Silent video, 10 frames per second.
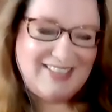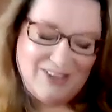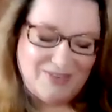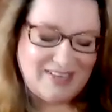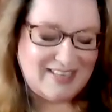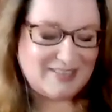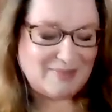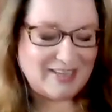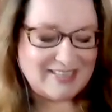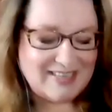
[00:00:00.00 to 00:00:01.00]
Lovely to
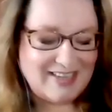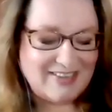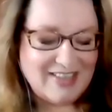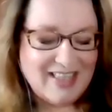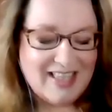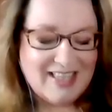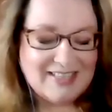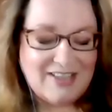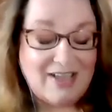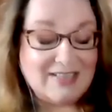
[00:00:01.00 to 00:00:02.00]
speak to you.
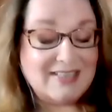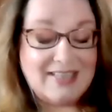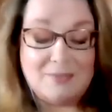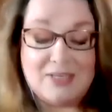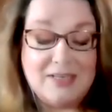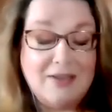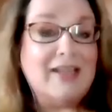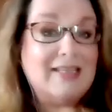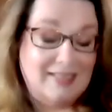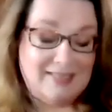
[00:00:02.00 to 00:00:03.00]
So as I say, I'm
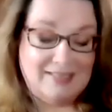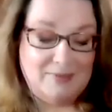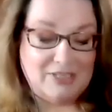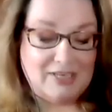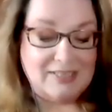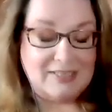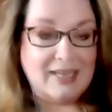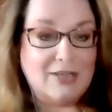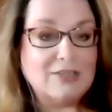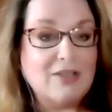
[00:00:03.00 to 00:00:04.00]
delighted to be chatting
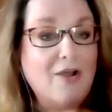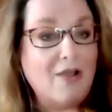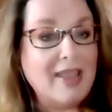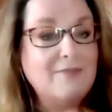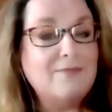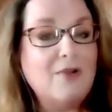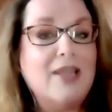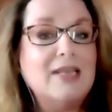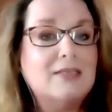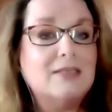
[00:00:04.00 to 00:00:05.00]
today because I
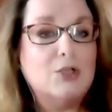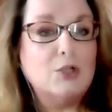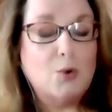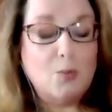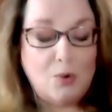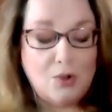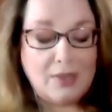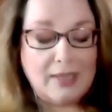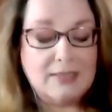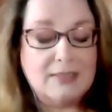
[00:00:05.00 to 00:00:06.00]
find that your
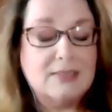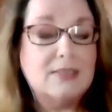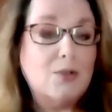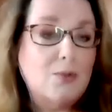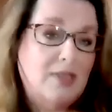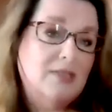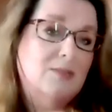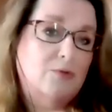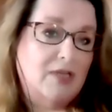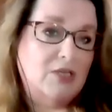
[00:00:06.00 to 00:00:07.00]
work is so
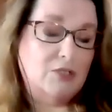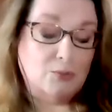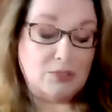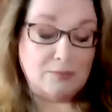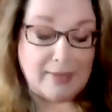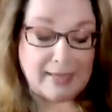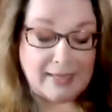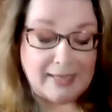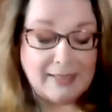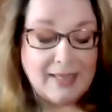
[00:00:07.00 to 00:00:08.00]
inspirational to
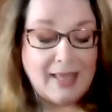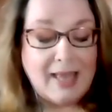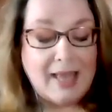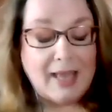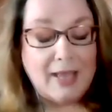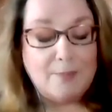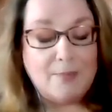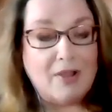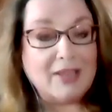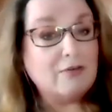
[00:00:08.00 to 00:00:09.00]
me.
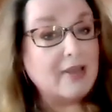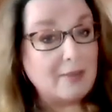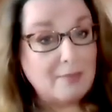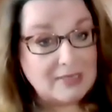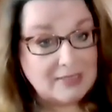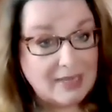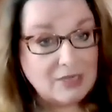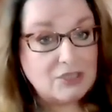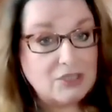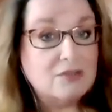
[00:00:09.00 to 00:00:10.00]
I create
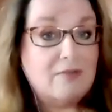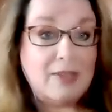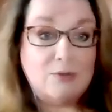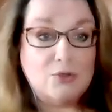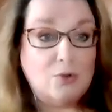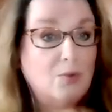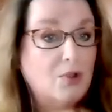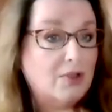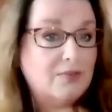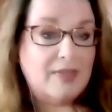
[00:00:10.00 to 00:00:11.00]
meditations around your
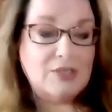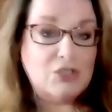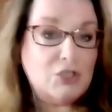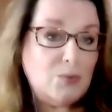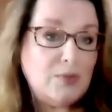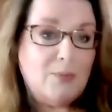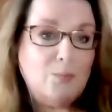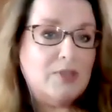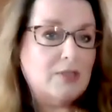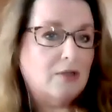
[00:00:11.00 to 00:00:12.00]
work. They tune in with a